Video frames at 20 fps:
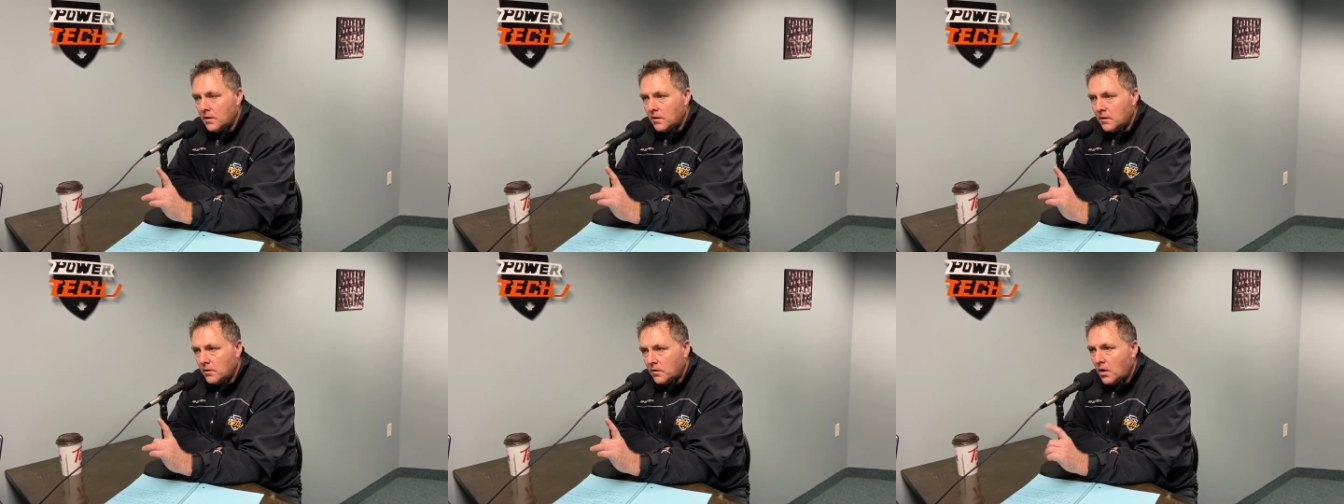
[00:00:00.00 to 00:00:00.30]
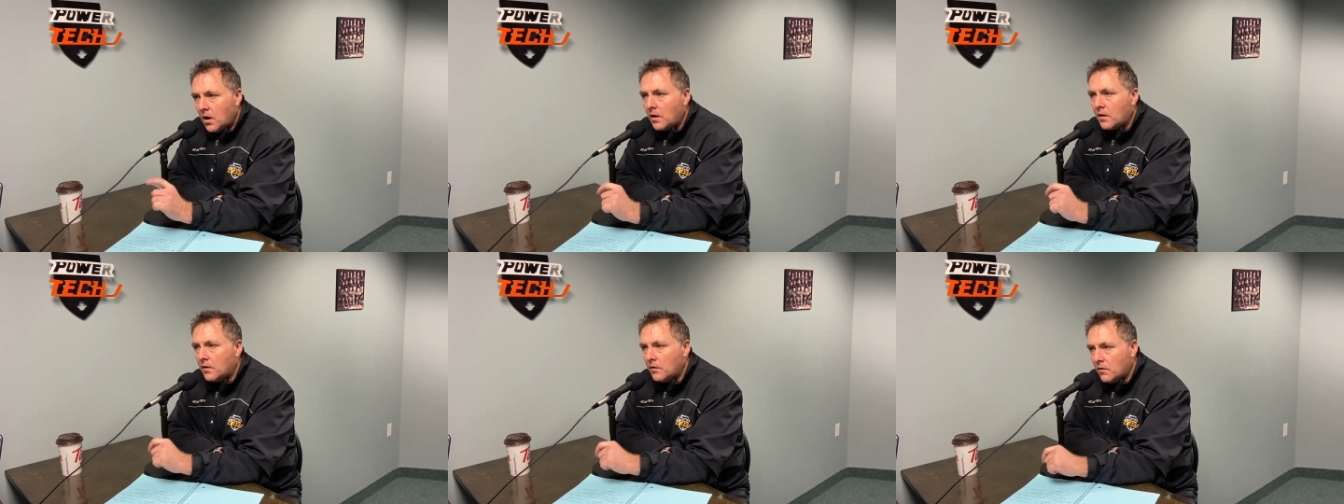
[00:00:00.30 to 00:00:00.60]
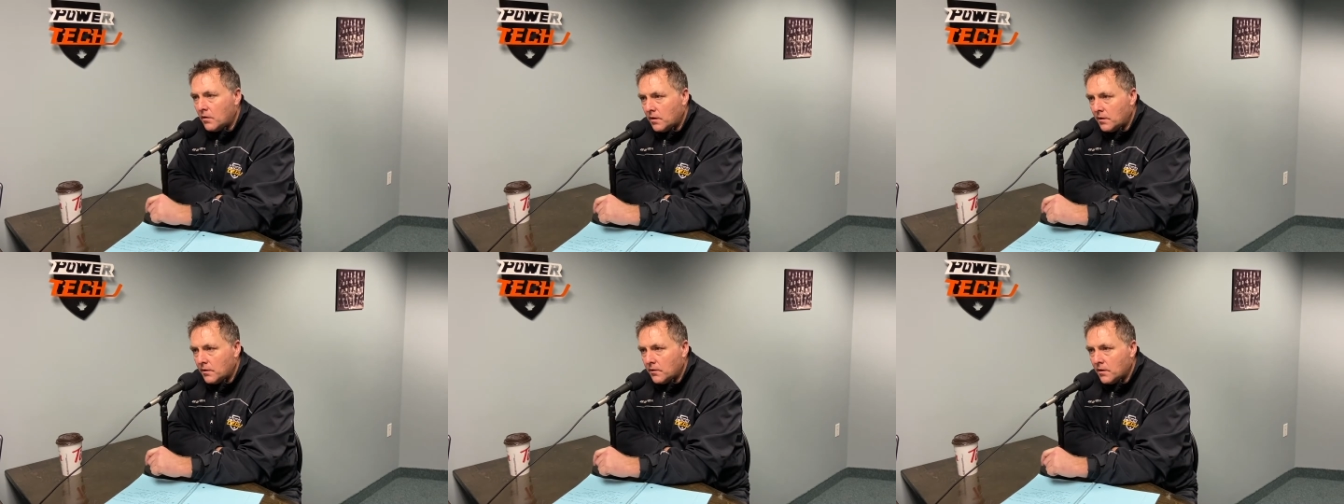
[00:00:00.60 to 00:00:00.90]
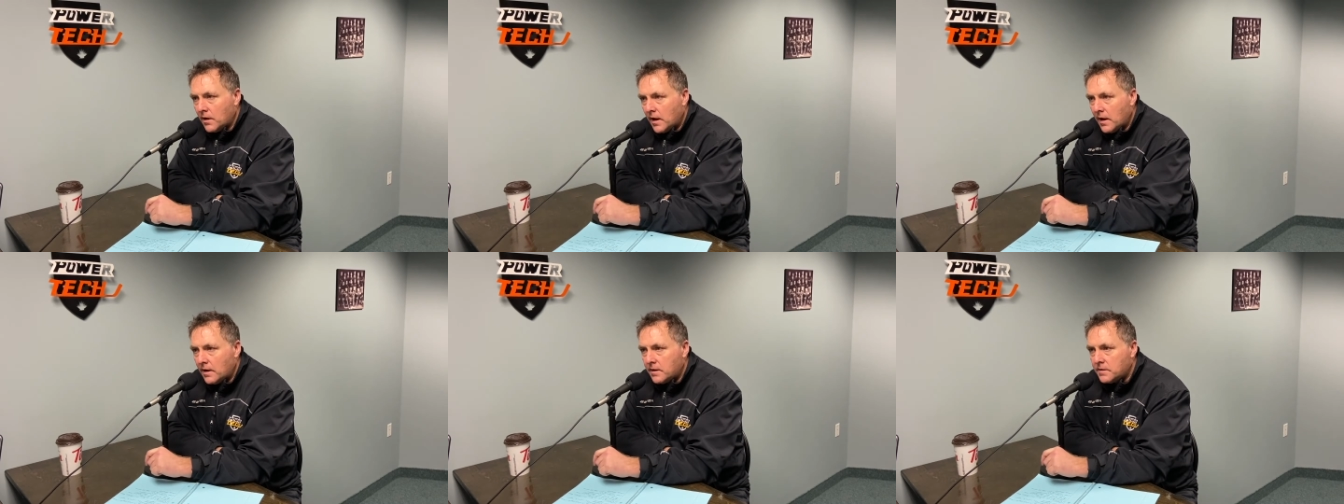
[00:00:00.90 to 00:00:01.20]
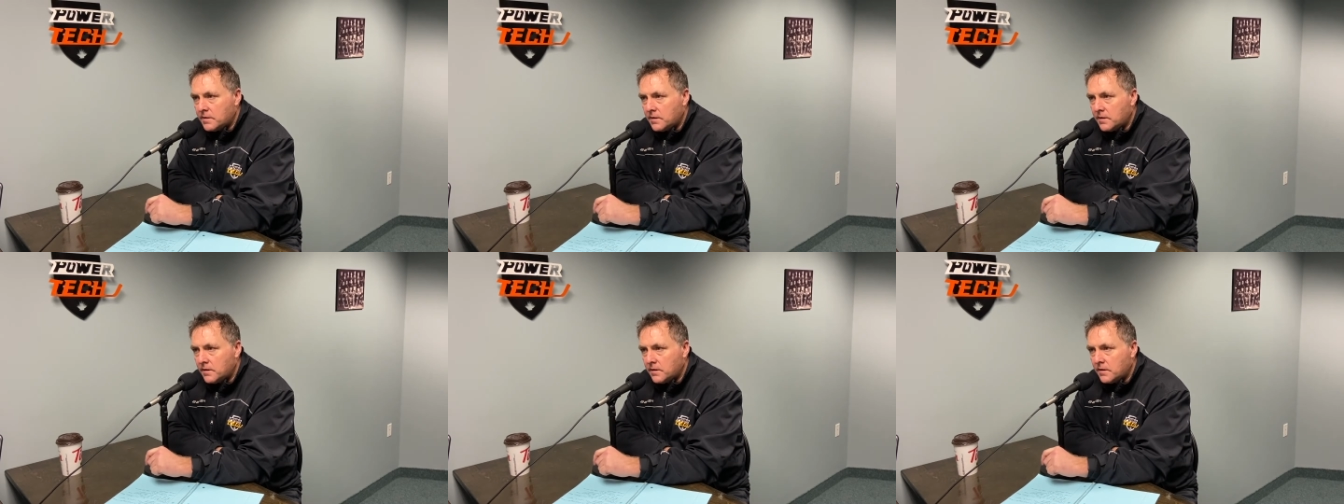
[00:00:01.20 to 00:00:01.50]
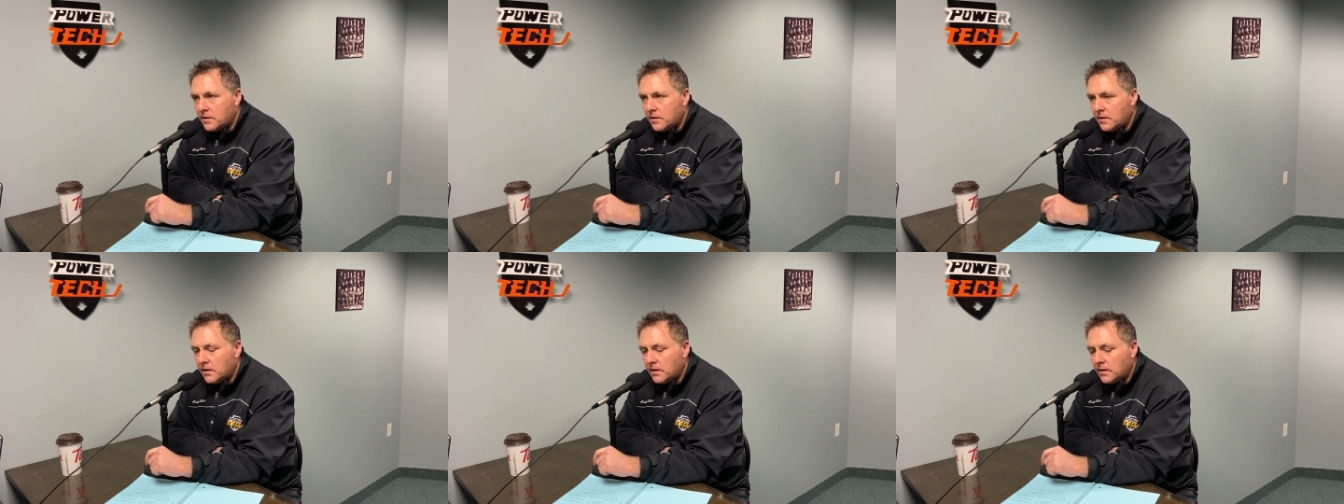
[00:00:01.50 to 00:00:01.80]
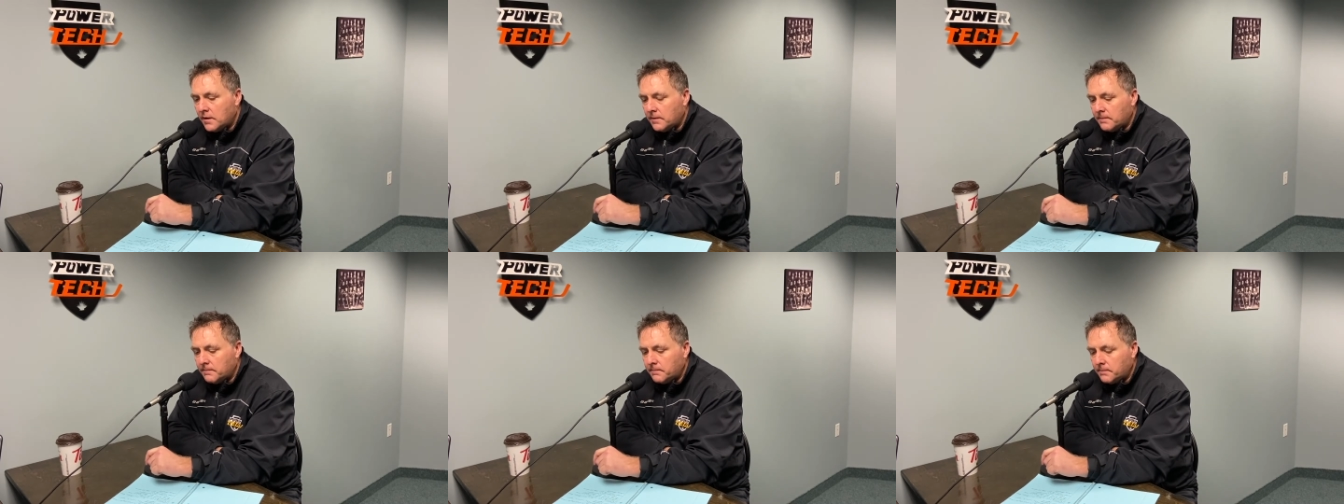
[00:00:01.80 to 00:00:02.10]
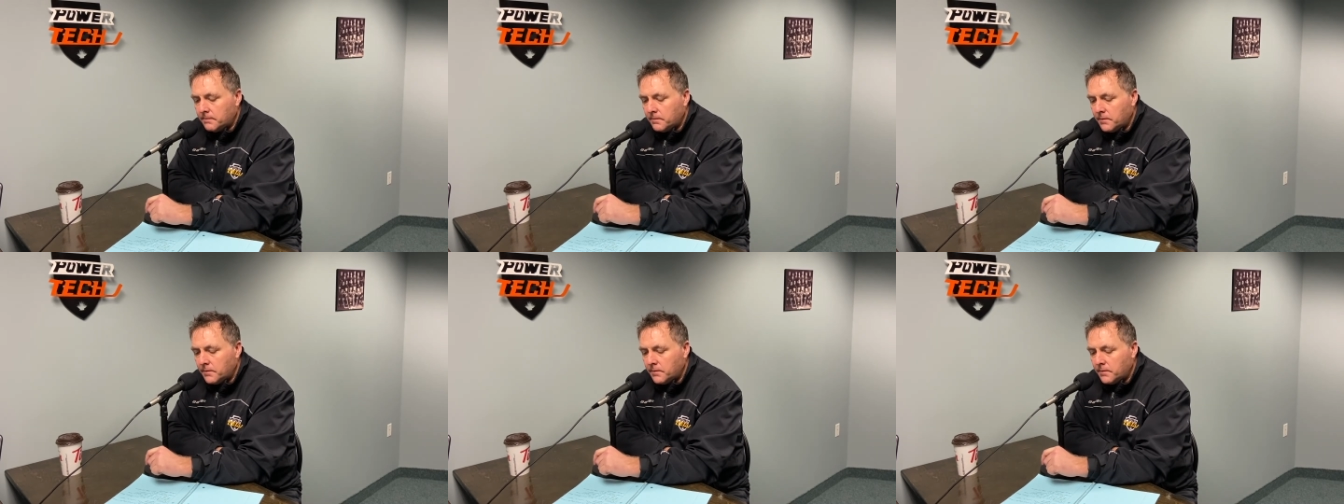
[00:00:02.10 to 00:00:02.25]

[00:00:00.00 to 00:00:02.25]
knock you on your ass. Mm-hmm.